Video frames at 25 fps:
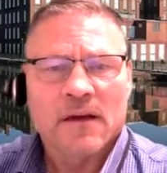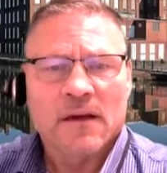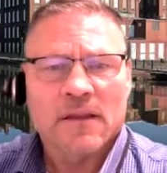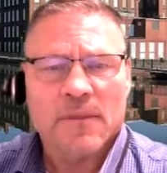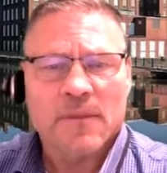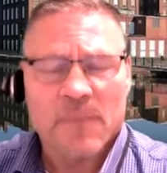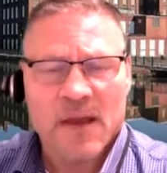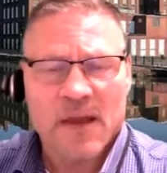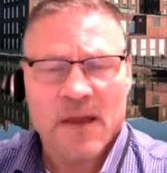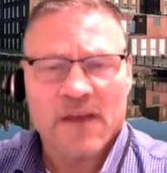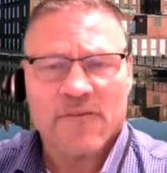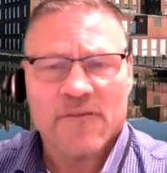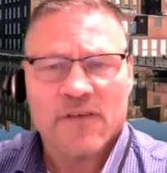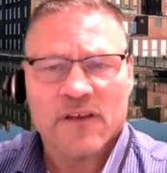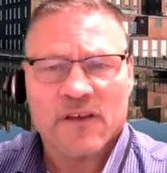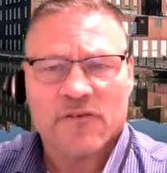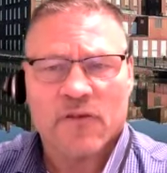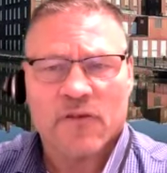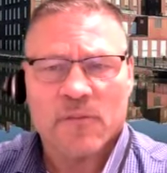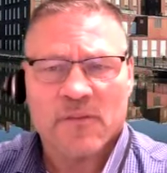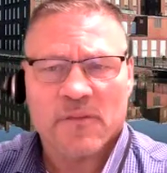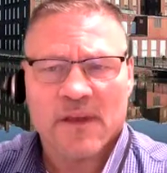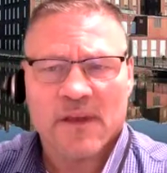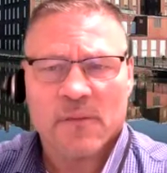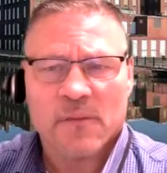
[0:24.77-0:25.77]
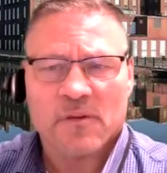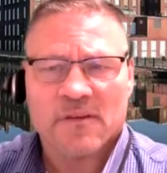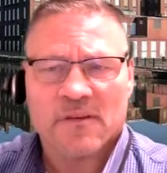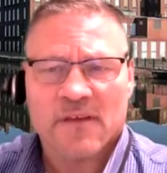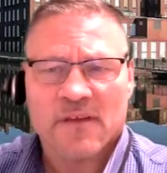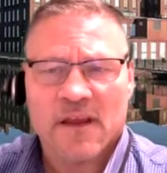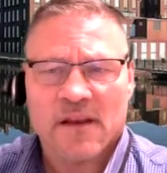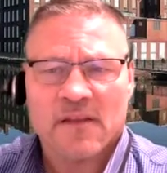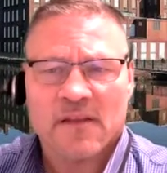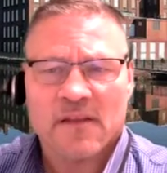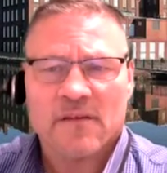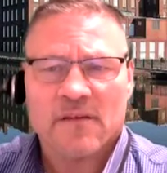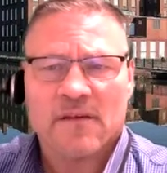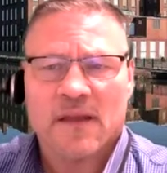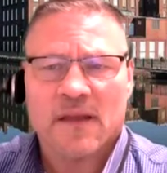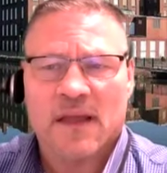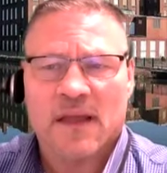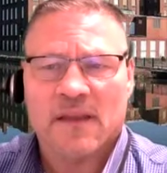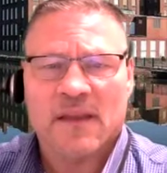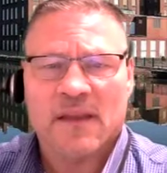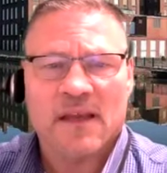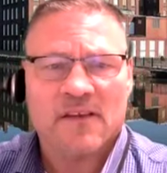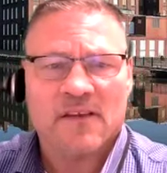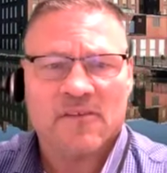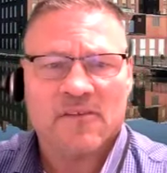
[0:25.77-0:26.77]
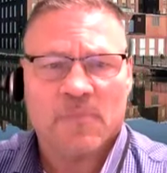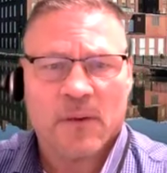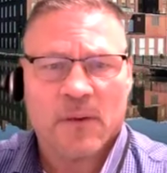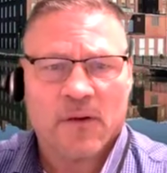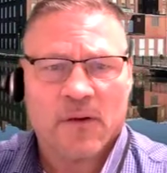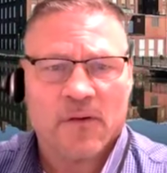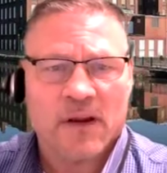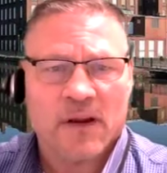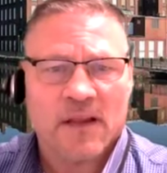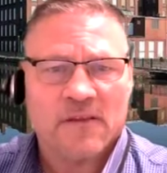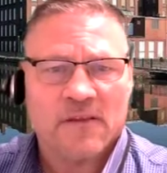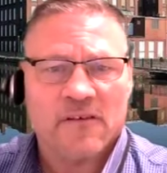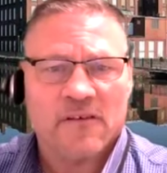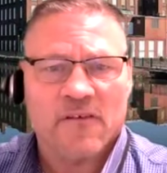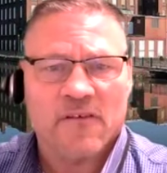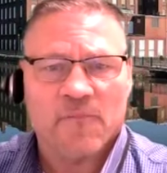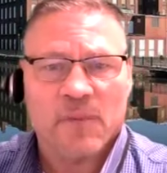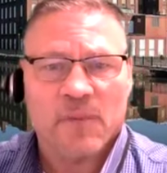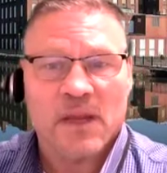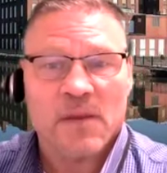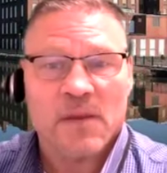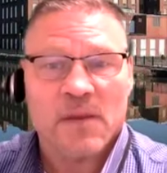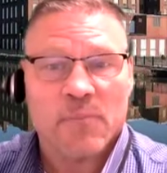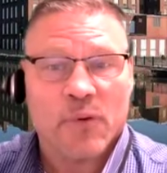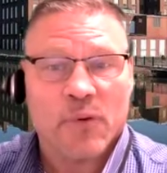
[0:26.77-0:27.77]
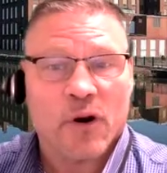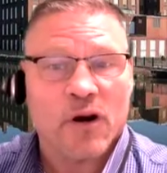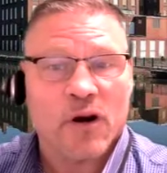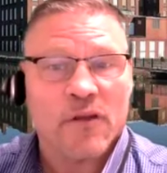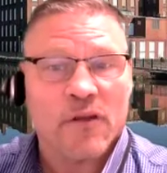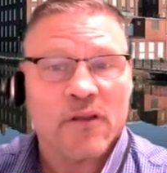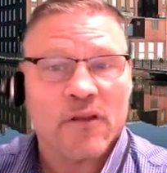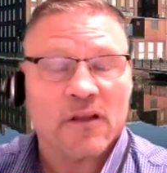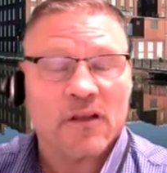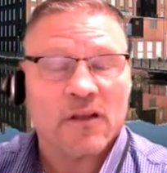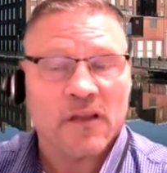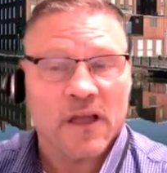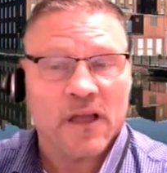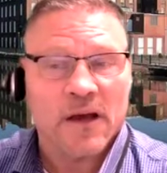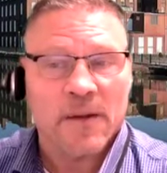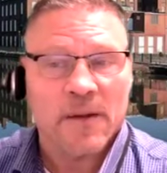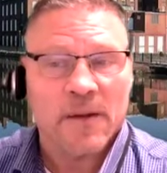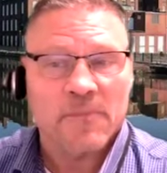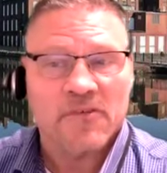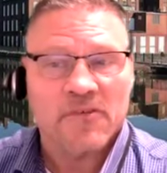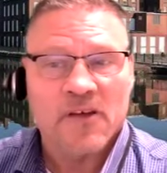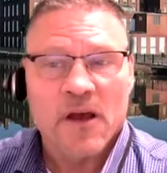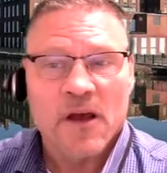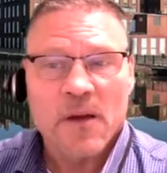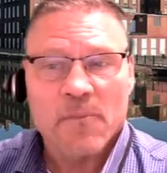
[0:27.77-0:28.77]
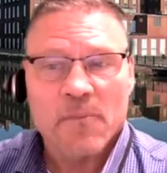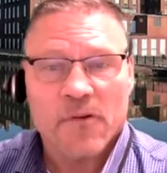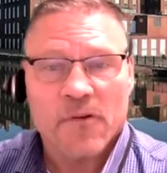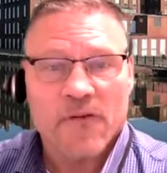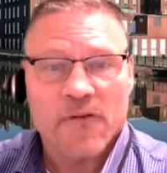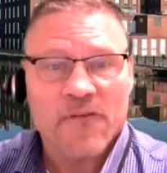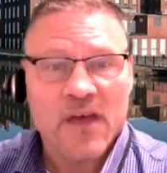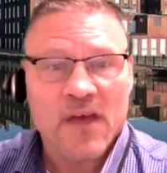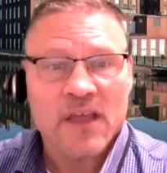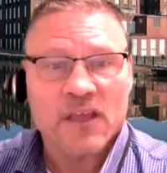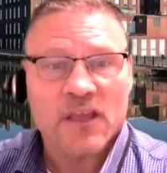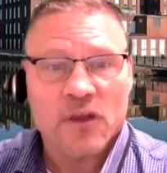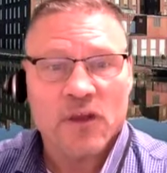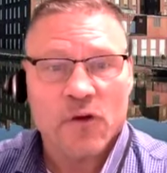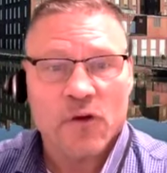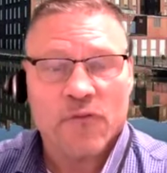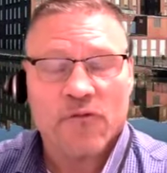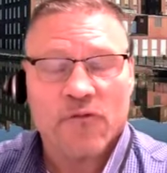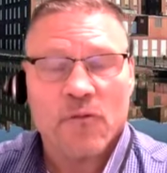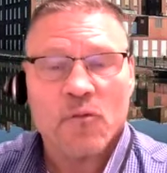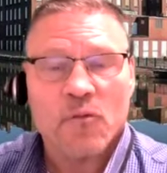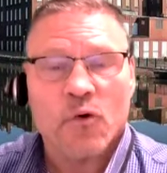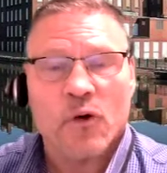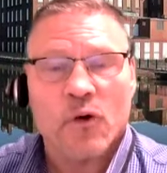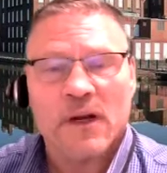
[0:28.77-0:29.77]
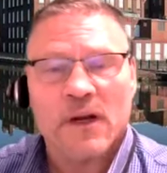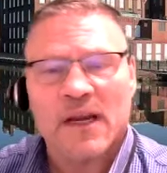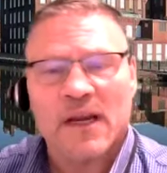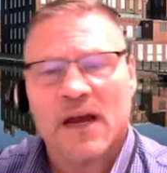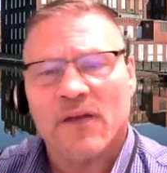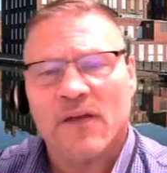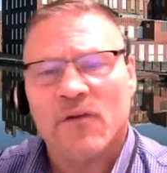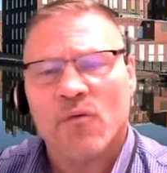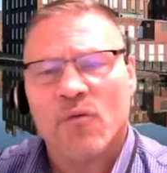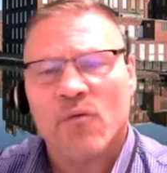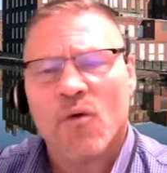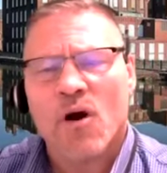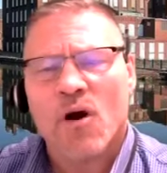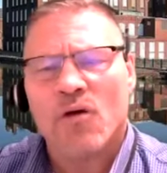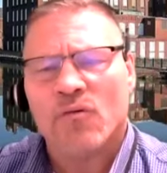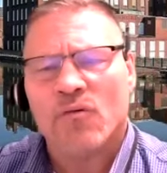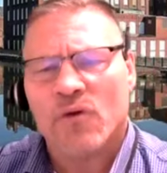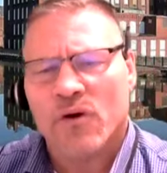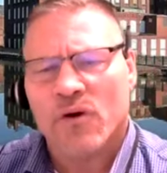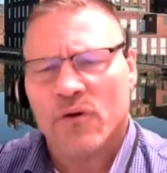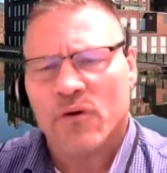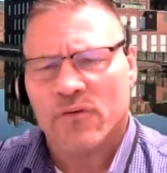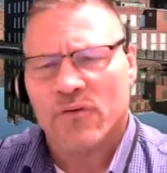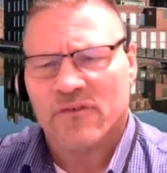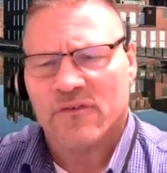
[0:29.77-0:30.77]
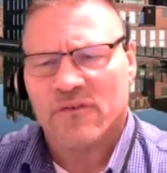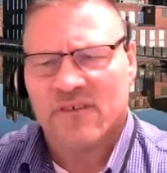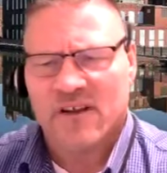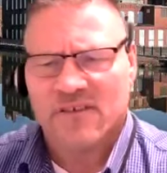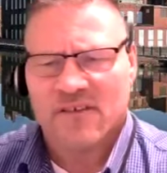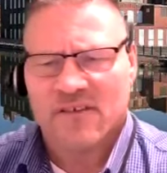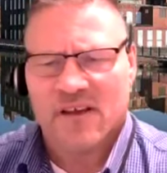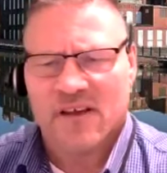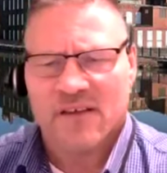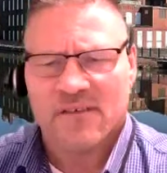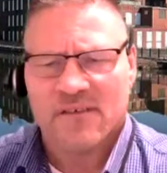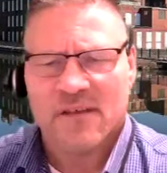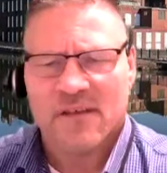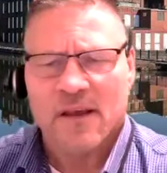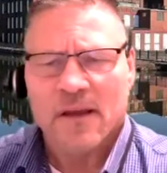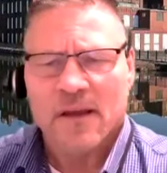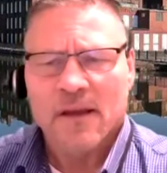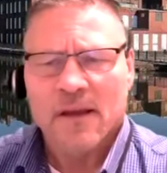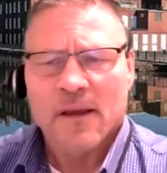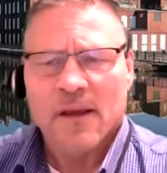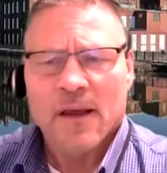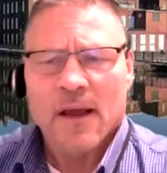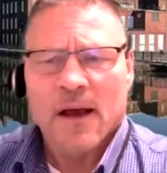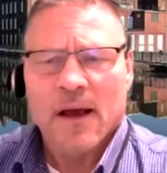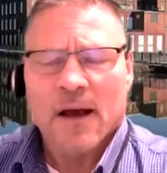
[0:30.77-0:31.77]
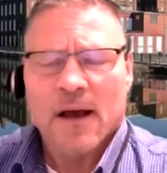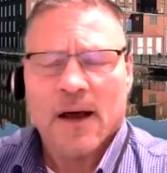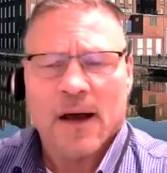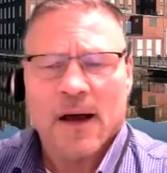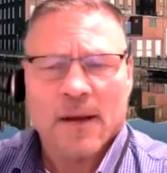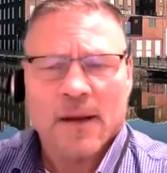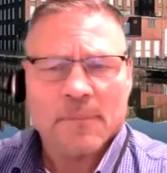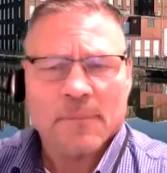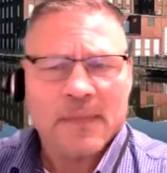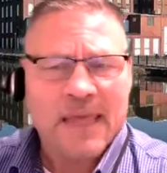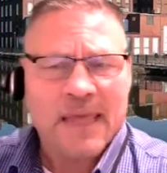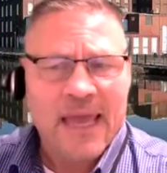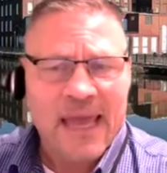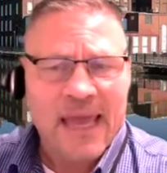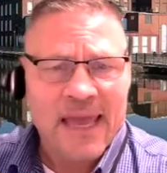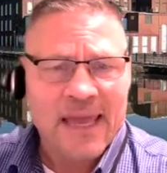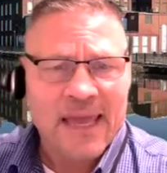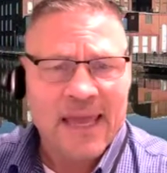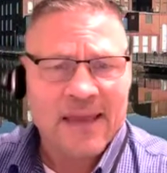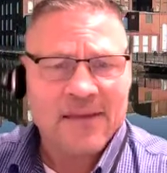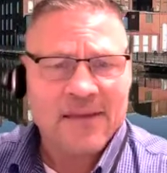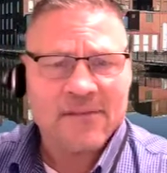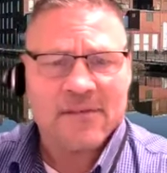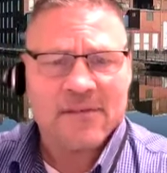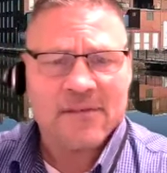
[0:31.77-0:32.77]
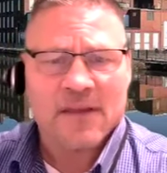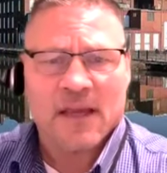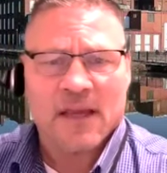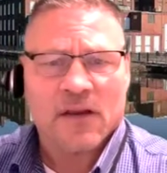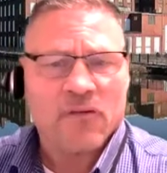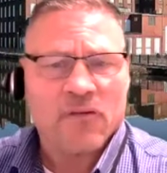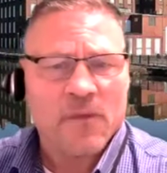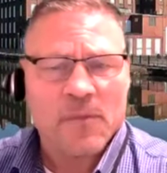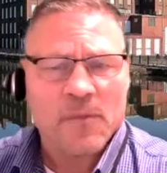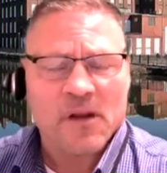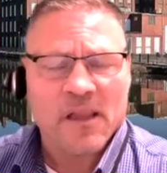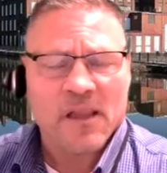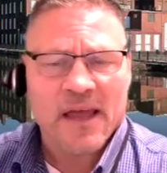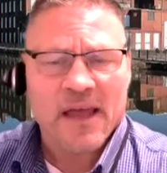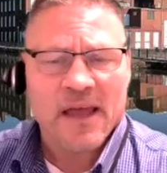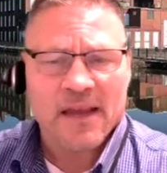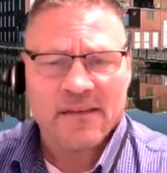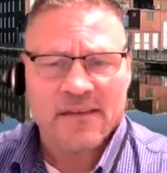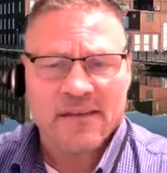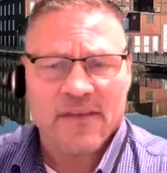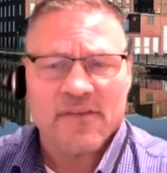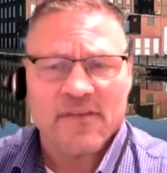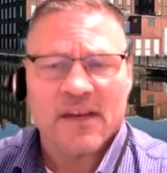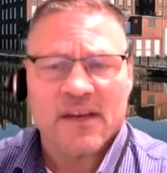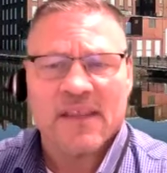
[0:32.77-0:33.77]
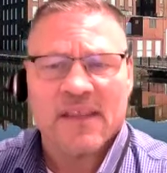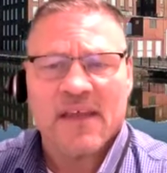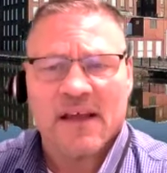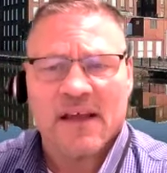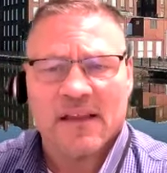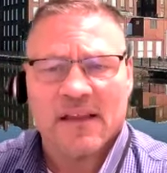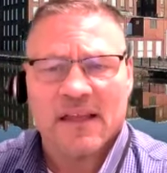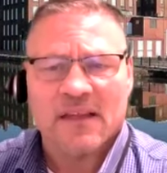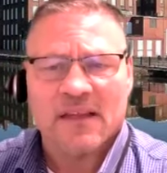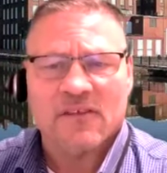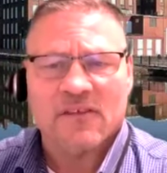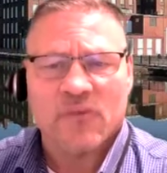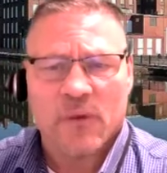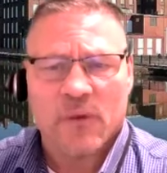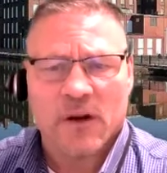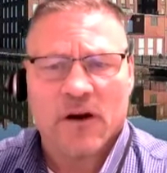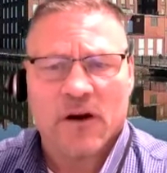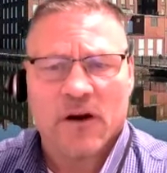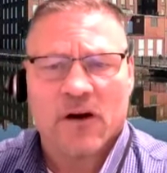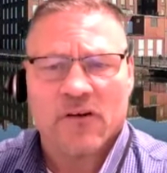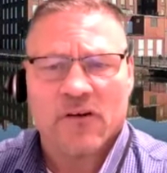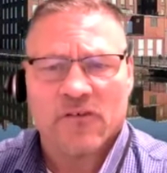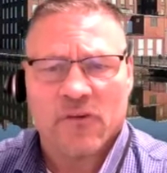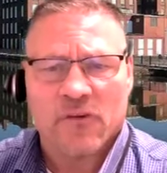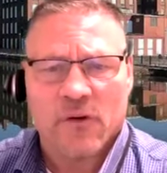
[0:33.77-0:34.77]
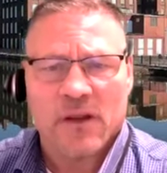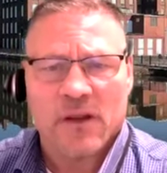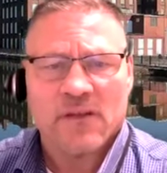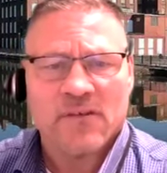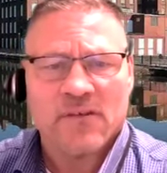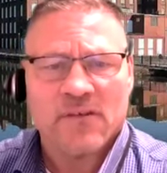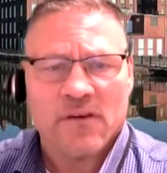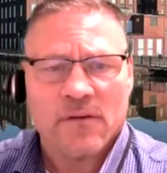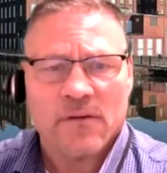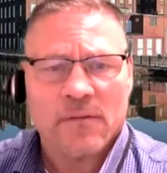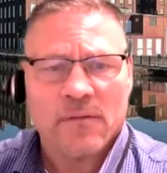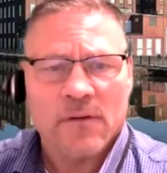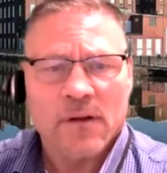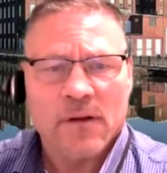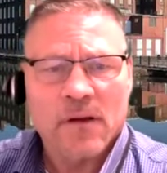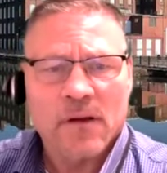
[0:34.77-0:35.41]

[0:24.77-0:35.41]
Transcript: The benefits from table tennis and the experience of being part of the clubs prevent youth from going down the wrong road, such as um, gangs, and criminal activity that lead to incarceration.